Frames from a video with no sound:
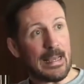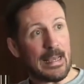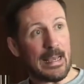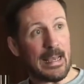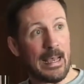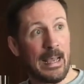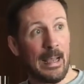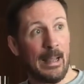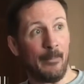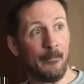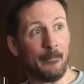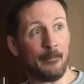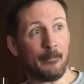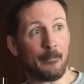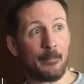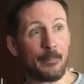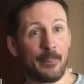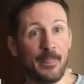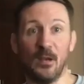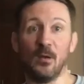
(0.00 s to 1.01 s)
and
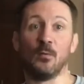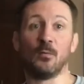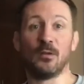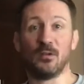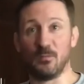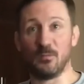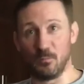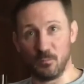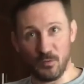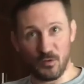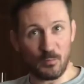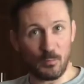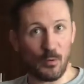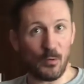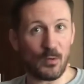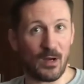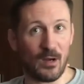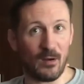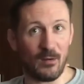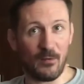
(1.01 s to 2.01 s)
we
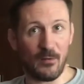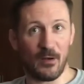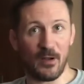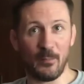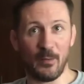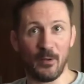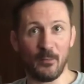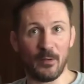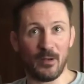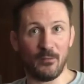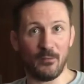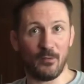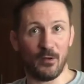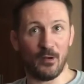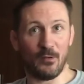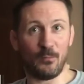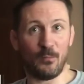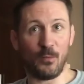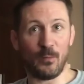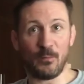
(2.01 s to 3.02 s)
spoke earlier on about my
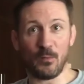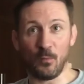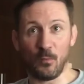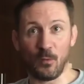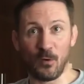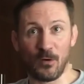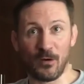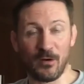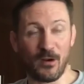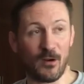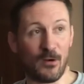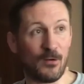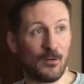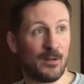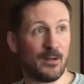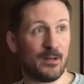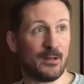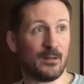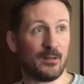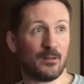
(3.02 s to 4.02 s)
involvement with the Warrior,
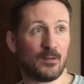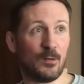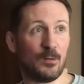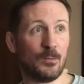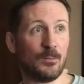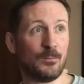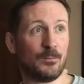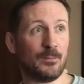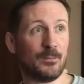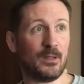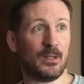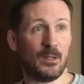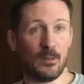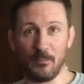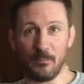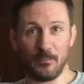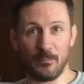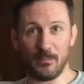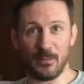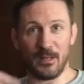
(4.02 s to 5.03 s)
and so
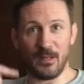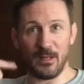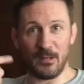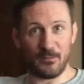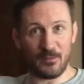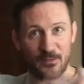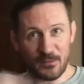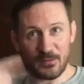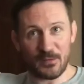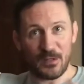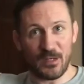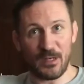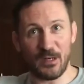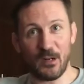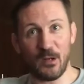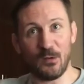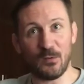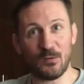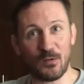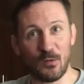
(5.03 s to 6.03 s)
my life is just kind of
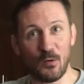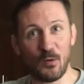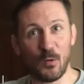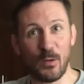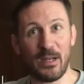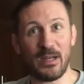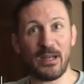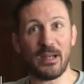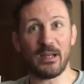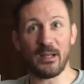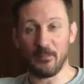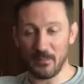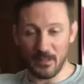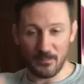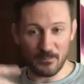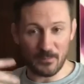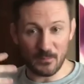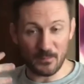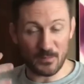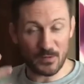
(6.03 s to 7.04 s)
going so quick, and
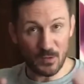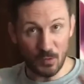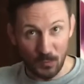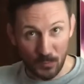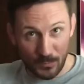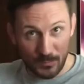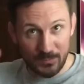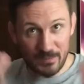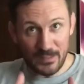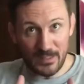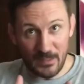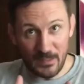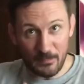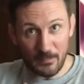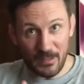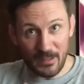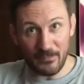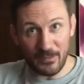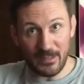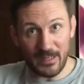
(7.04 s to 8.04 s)
I'm so
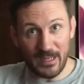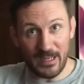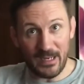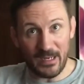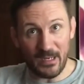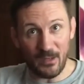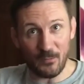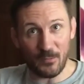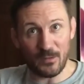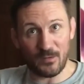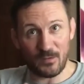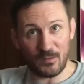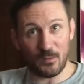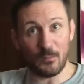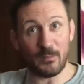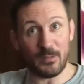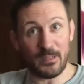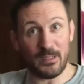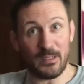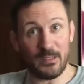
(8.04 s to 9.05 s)
deep every day with
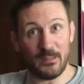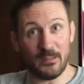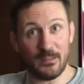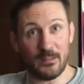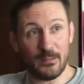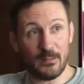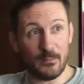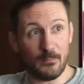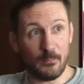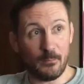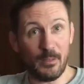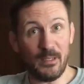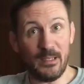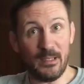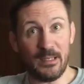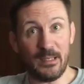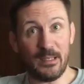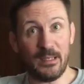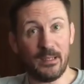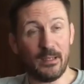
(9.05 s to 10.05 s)
something
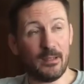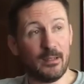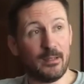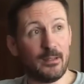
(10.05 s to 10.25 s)
big